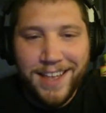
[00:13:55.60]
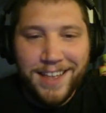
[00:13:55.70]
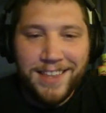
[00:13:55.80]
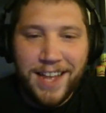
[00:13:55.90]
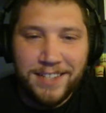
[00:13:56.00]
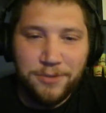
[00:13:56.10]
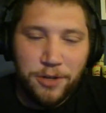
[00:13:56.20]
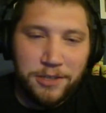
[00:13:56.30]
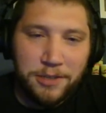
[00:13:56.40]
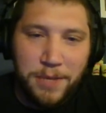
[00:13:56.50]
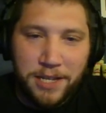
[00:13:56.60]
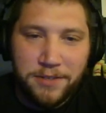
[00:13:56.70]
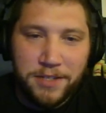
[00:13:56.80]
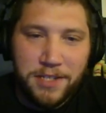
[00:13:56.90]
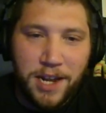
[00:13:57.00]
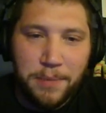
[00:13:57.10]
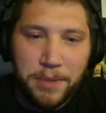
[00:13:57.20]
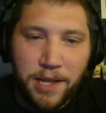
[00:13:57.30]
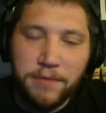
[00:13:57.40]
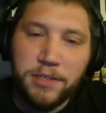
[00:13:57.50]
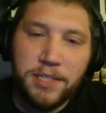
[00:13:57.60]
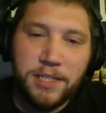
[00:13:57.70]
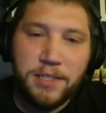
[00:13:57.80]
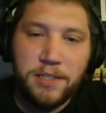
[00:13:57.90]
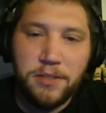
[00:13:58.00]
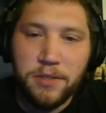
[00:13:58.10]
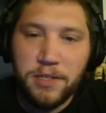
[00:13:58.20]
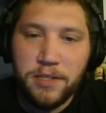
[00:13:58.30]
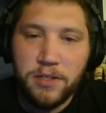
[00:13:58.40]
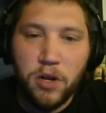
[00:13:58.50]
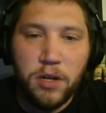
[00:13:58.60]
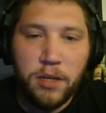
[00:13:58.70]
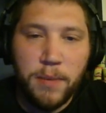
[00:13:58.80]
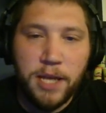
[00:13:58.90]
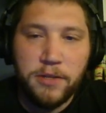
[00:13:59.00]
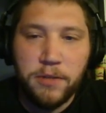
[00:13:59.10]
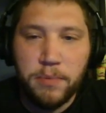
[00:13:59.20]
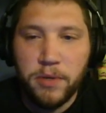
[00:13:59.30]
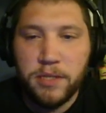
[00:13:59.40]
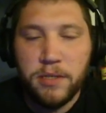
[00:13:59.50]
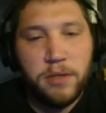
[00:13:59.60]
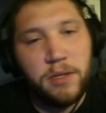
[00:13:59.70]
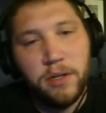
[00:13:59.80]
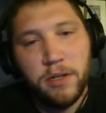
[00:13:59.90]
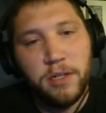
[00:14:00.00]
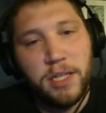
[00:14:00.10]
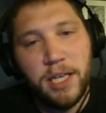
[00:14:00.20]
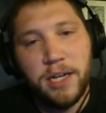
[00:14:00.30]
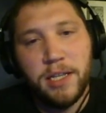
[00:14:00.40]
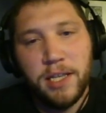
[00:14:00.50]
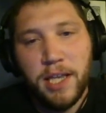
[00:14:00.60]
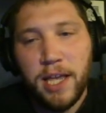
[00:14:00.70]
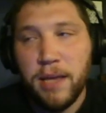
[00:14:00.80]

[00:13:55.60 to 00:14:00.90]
That's Rulk's mastery setup at level 60. So this is all the mastery points that you can currently get in the game.